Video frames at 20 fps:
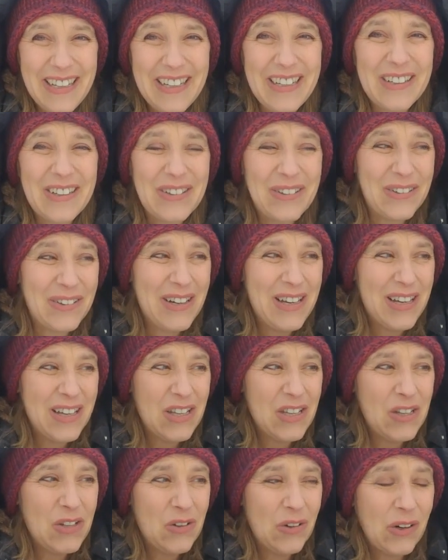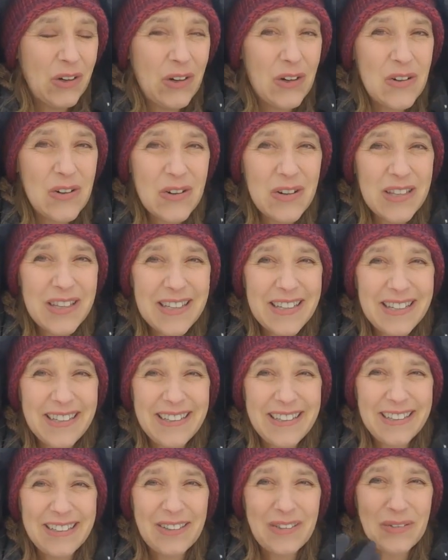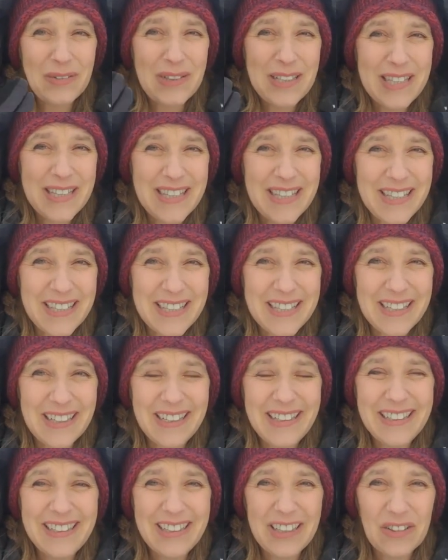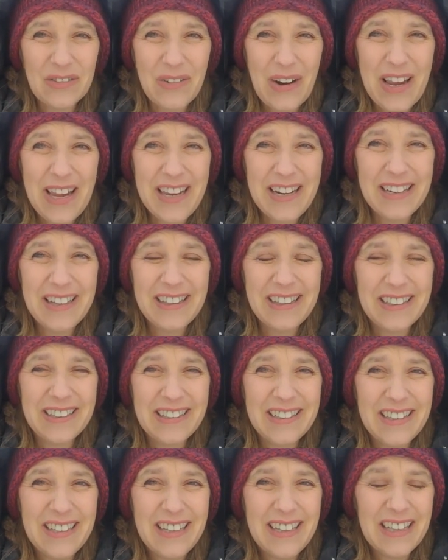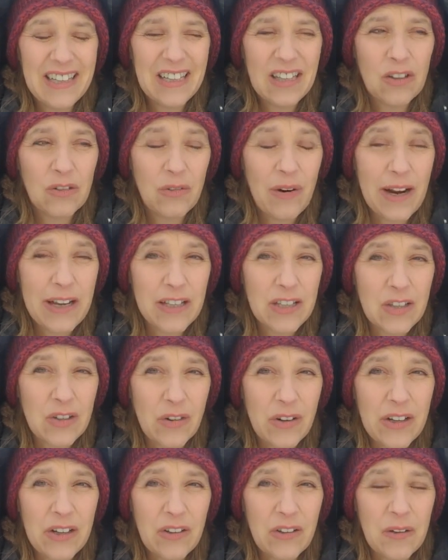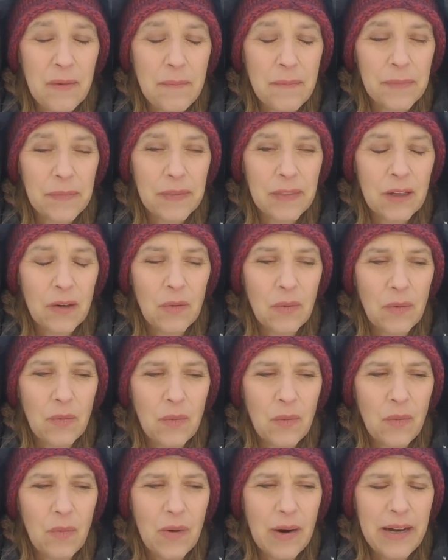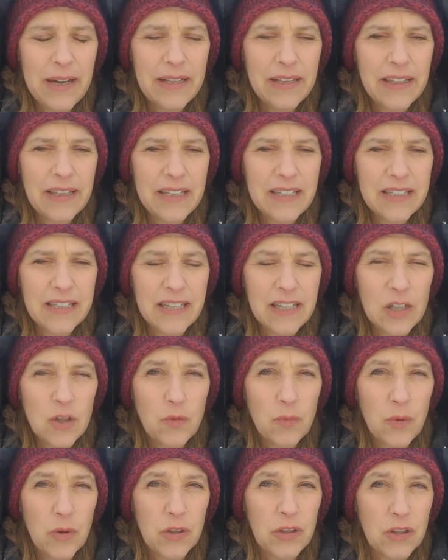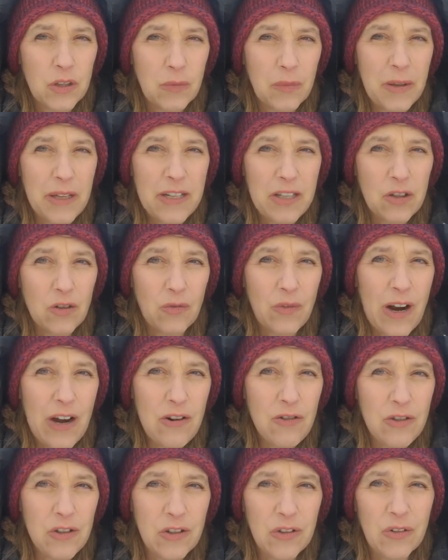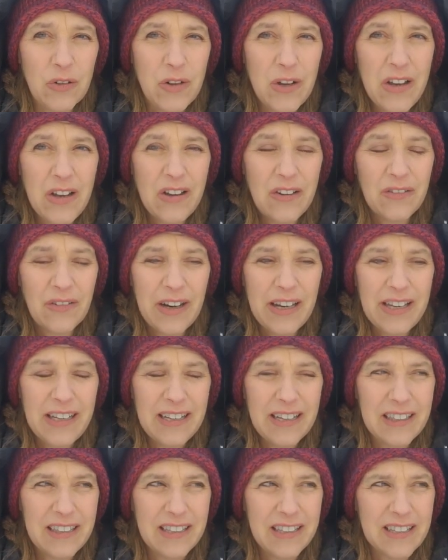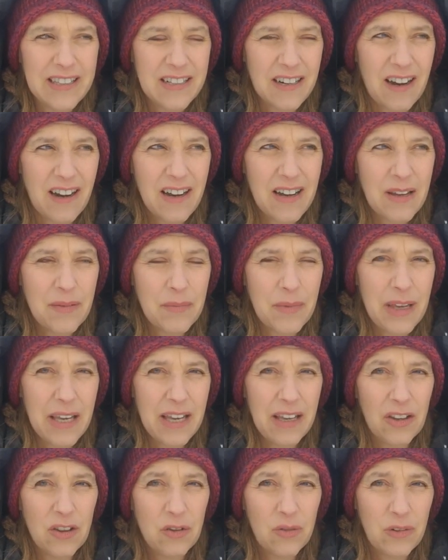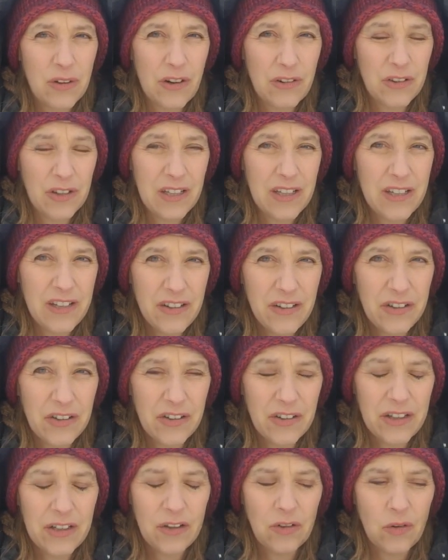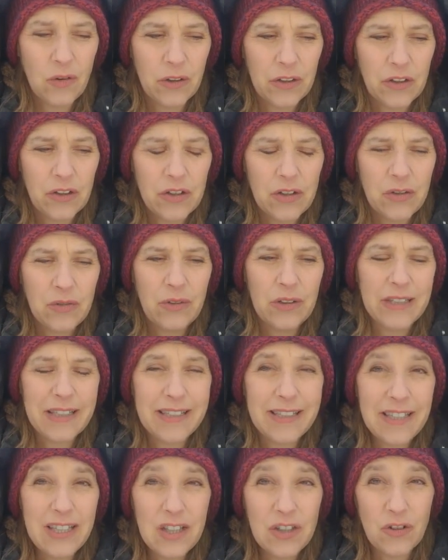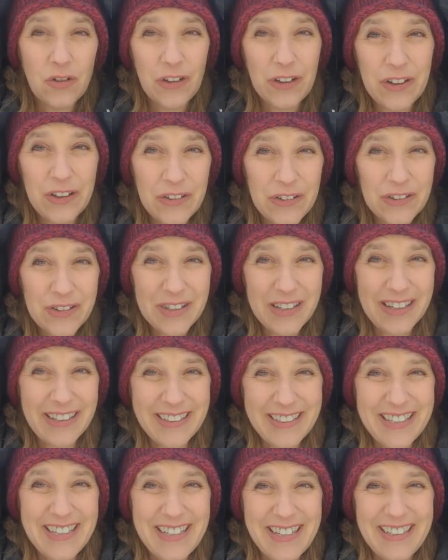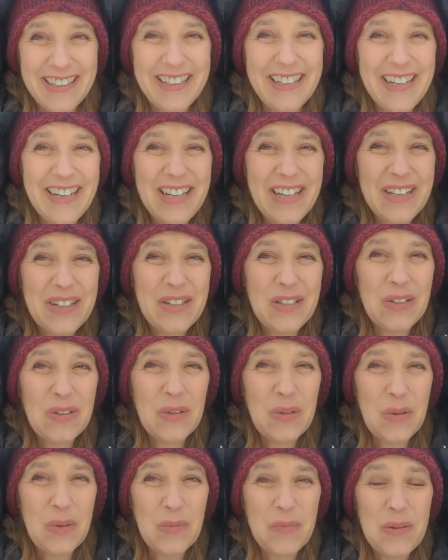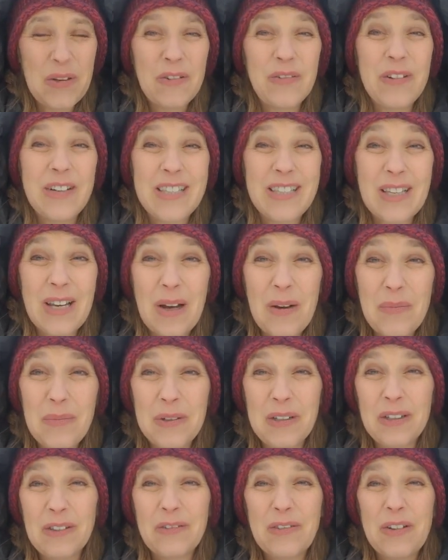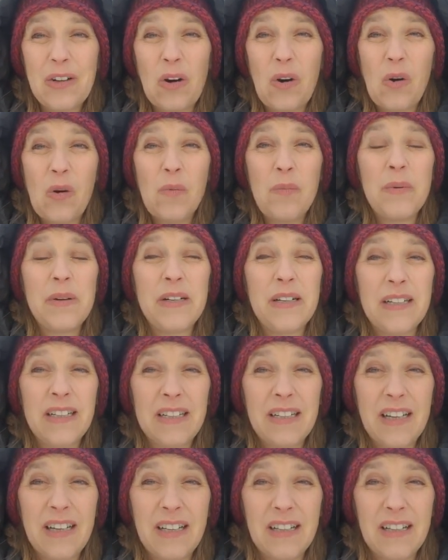you know, your own seed, and what's the sun and the rain and the, the right soil? What things can you put into place around you, right, at this time and throughout the year in order to assist your inner seed to be receptive and open